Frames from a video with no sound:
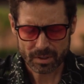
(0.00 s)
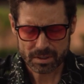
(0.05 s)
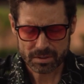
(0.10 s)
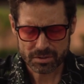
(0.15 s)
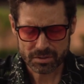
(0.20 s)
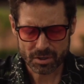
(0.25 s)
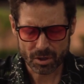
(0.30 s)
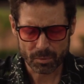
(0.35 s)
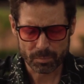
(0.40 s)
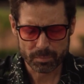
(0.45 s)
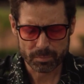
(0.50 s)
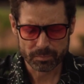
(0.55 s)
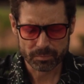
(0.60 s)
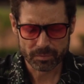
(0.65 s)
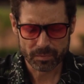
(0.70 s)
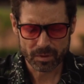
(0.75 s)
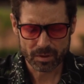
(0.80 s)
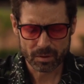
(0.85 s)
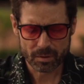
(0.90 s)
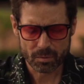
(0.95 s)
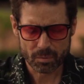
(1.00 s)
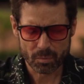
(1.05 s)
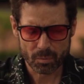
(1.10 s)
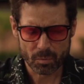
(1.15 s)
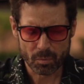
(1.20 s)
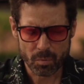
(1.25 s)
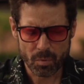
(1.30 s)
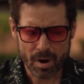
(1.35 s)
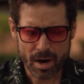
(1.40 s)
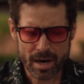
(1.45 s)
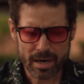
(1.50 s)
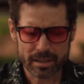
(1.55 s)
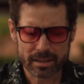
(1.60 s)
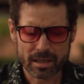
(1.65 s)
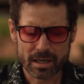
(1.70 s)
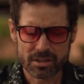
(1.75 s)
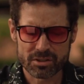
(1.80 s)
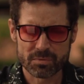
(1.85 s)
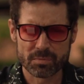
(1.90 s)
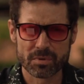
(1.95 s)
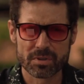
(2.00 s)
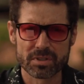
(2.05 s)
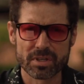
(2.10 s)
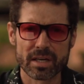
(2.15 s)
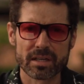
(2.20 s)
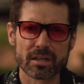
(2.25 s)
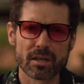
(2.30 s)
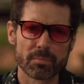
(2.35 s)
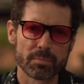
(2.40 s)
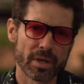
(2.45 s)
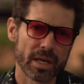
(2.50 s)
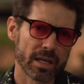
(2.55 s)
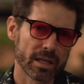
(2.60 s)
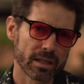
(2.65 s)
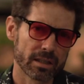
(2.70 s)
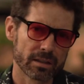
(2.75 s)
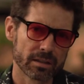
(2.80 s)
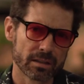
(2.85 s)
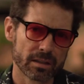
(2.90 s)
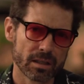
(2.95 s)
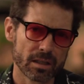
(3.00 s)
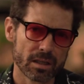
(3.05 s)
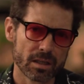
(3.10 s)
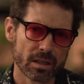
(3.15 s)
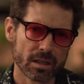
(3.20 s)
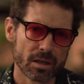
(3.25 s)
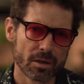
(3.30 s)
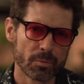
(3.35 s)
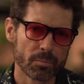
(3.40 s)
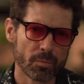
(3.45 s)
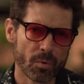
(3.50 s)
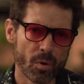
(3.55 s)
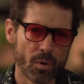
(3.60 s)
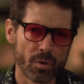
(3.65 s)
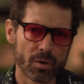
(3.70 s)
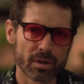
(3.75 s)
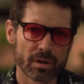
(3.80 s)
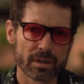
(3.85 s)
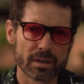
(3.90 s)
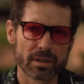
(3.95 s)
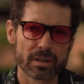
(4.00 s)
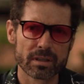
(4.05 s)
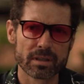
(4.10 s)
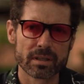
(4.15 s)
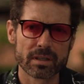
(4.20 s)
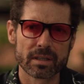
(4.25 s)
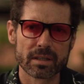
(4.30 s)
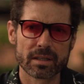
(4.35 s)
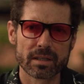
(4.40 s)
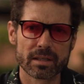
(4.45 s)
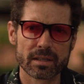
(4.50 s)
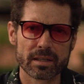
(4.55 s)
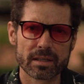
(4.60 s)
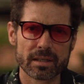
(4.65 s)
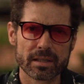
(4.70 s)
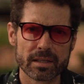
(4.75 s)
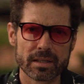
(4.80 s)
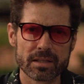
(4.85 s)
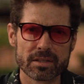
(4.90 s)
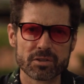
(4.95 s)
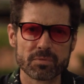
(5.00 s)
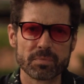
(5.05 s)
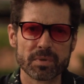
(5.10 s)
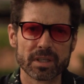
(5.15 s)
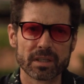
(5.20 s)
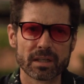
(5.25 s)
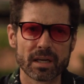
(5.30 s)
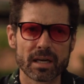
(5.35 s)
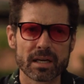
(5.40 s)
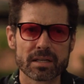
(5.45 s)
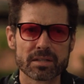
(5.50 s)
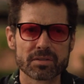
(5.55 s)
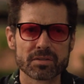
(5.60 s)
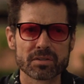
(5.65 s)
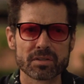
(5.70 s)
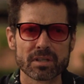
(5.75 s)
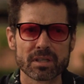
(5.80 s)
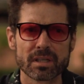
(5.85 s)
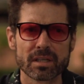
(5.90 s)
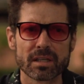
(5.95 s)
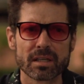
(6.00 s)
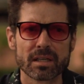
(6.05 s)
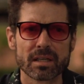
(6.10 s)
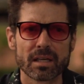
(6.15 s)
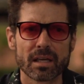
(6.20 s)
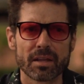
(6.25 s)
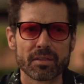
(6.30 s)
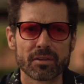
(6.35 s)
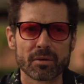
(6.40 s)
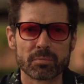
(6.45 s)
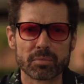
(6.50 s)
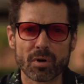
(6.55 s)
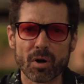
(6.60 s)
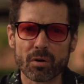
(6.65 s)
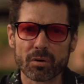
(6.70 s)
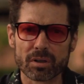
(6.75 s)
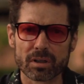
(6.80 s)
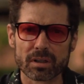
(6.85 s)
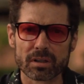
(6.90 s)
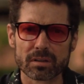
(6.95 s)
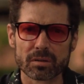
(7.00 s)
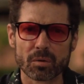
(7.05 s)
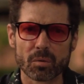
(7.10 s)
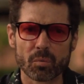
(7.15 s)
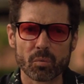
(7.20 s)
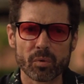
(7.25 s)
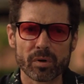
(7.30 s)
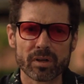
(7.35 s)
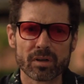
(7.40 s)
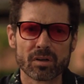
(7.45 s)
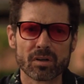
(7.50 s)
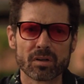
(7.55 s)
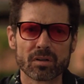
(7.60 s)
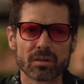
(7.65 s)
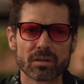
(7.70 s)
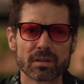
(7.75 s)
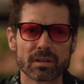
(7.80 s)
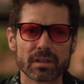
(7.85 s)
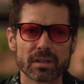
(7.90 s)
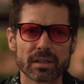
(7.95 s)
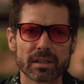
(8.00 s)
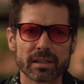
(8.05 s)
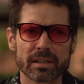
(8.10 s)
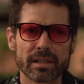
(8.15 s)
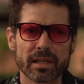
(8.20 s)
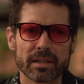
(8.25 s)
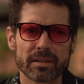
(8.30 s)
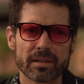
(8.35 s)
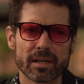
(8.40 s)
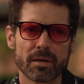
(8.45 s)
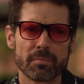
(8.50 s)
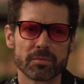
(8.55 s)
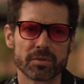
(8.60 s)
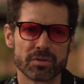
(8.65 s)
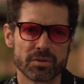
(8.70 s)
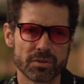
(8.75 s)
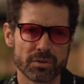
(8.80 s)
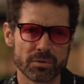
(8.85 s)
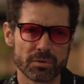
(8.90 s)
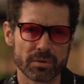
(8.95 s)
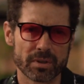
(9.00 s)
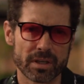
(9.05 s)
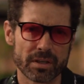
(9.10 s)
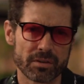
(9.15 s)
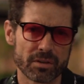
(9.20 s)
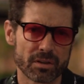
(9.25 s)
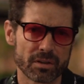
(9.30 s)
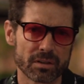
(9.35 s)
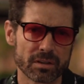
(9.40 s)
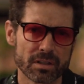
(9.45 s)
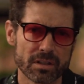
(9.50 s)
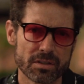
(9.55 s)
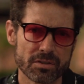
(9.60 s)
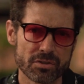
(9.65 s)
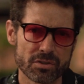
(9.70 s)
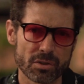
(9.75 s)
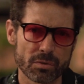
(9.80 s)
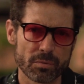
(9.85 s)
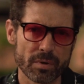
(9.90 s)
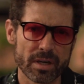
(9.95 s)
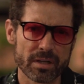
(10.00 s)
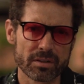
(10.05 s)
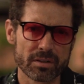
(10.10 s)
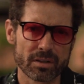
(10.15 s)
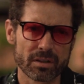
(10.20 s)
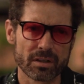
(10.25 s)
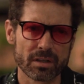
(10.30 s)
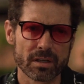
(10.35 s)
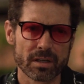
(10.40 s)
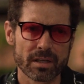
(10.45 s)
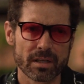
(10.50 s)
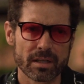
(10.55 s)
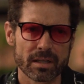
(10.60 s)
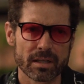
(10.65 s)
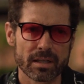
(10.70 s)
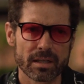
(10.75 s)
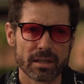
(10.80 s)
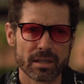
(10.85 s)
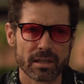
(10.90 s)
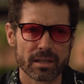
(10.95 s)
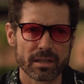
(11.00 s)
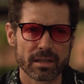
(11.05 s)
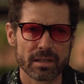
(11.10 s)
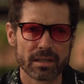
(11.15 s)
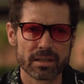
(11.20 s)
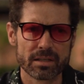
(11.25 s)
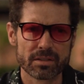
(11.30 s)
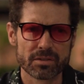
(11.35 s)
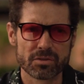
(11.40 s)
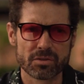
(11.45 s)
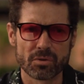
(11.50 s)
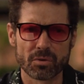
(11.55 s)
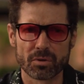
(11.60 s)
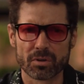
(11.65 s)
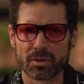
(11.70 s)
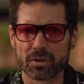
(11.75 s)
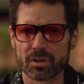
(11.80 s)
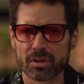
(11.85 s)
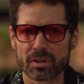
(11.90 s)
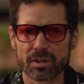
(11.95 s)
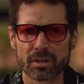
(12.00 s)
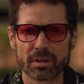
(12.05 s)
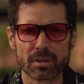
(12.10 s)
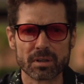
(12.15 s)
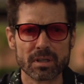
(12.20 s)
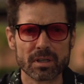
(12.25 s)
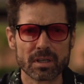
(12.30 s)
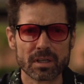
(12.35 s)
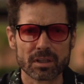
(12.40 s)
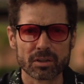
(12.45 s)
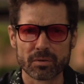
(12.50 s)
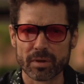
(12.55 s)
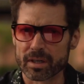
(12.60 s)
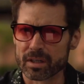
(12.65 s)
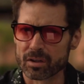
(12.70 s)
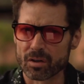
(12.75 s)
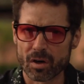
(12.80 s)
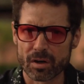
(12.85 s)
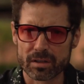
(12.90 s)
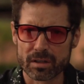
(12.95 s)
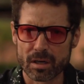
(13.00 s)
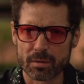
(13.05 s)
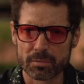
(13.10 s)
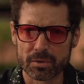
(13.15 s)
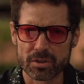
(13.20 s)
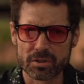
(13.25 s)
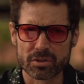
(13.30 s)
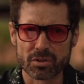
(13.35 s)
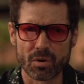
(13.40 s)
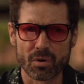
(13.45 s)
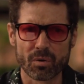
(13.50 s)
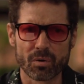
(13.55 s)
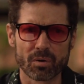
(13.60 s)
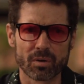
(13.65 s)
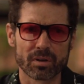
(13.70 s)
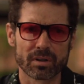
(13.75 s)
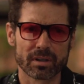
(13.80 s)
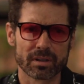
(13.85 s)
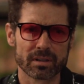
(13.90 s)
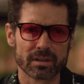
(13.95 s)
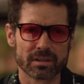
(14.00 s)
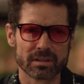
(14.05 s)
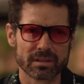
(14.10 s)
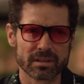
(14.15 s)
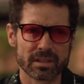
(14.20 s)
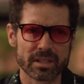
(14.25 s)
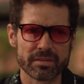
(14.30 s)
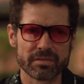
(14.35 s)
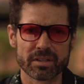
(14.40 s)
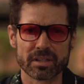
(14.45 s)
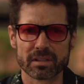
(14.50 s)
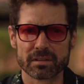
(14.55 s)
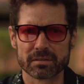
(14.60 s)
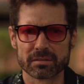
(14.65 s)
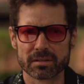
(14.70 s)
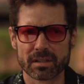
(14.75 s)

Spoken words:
So why customers end up paying more is because the broker will get them to either surrender his or her credit card numbers or even